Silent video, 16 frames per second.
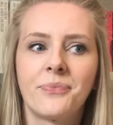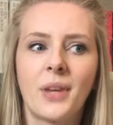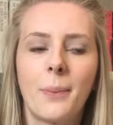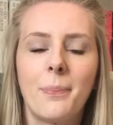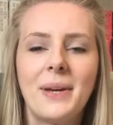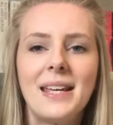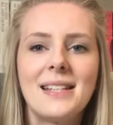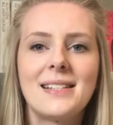
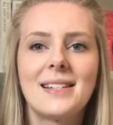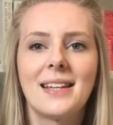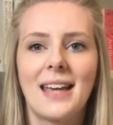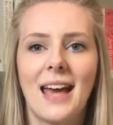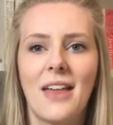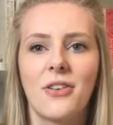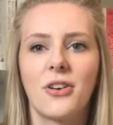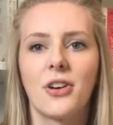piece
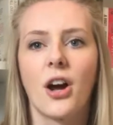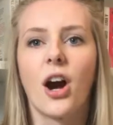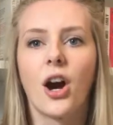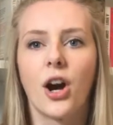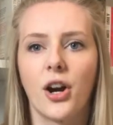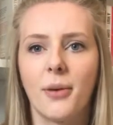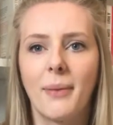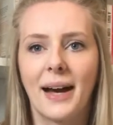together in
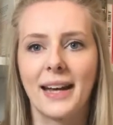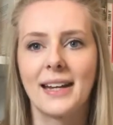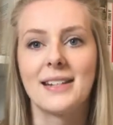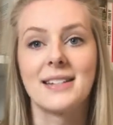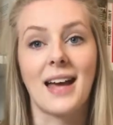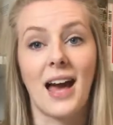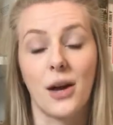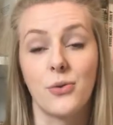her
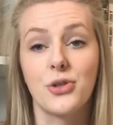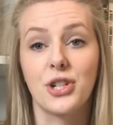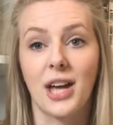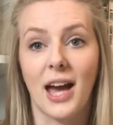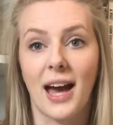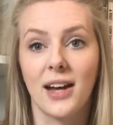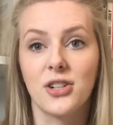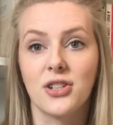mind how she
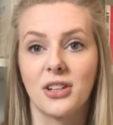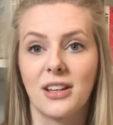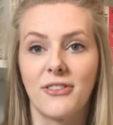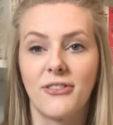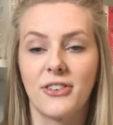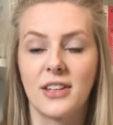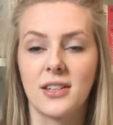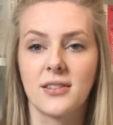actually
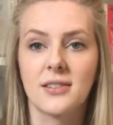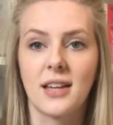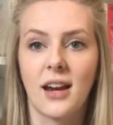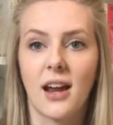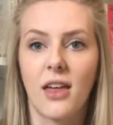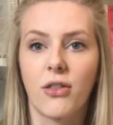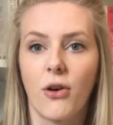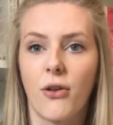feels. And
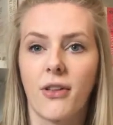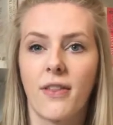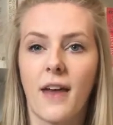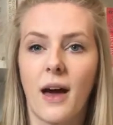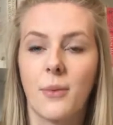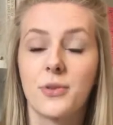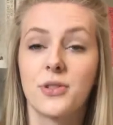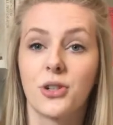I thought that
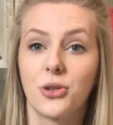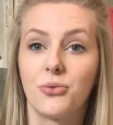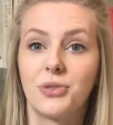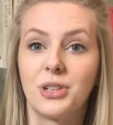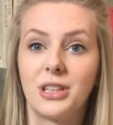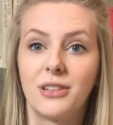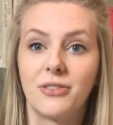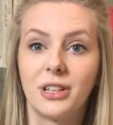that was done
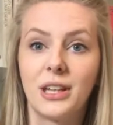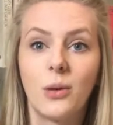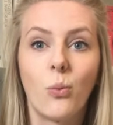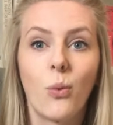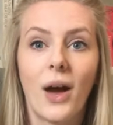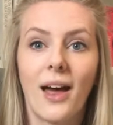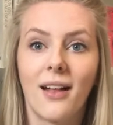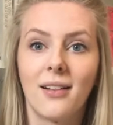really, really
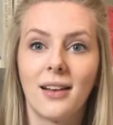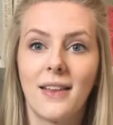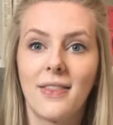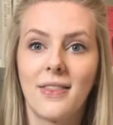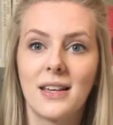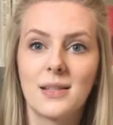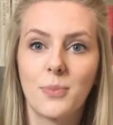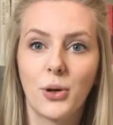well in
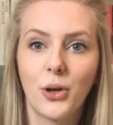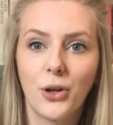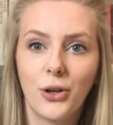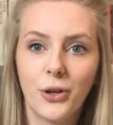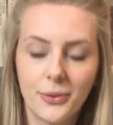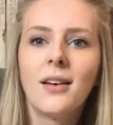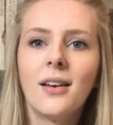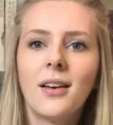this book.